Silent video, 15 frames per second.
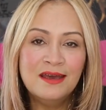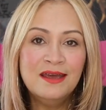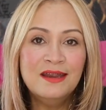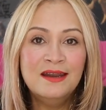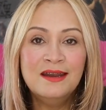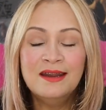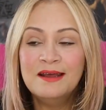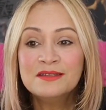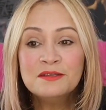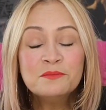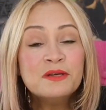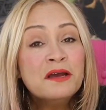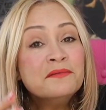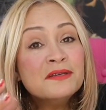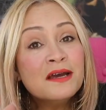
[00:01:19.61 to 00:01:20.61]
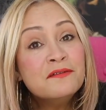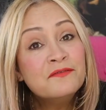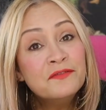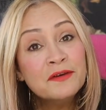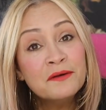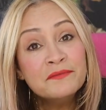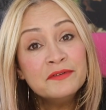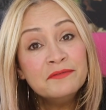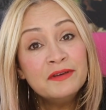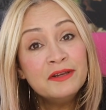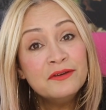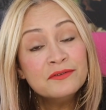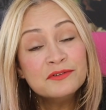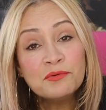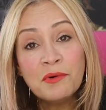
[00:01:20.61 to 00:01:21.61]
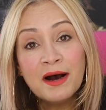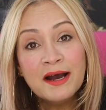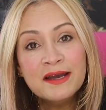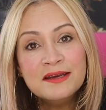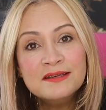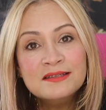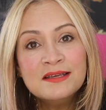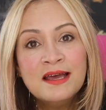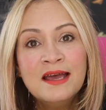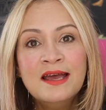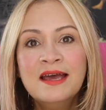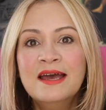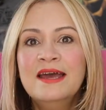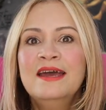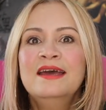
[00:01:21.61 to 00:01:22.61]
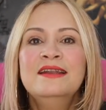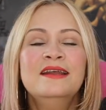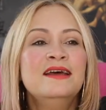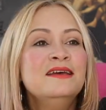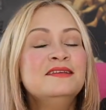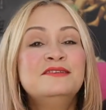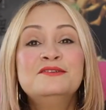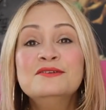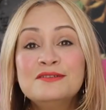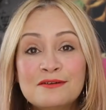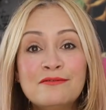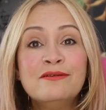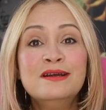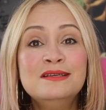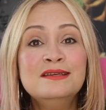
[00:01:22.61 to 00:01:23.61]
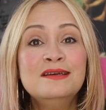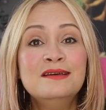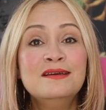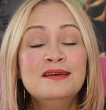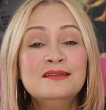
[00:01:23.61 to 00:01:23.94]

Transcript: And sometimes I filmed the video twice and it's just crazy.